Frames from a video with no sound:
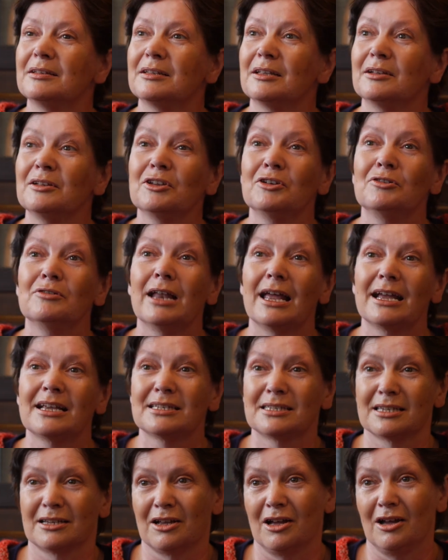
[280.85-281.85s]

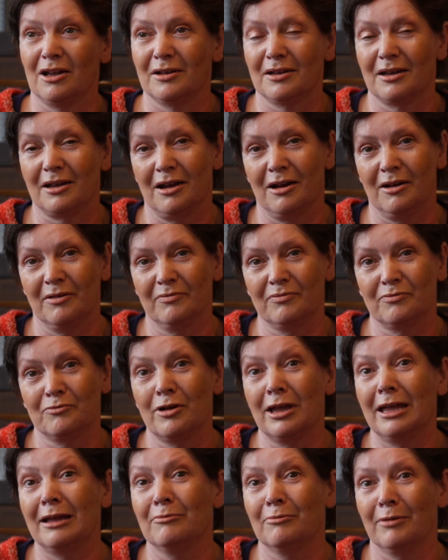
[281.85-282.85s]
lexicon of
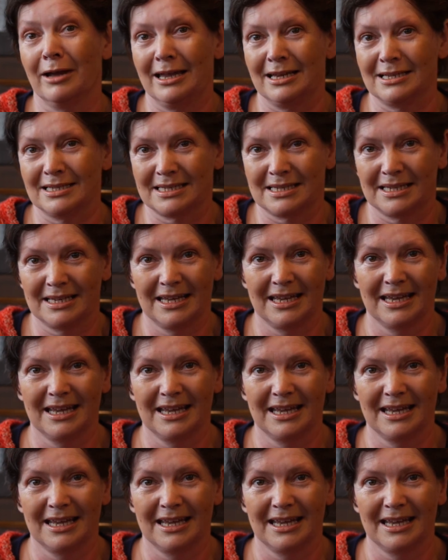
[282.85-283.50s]
railways,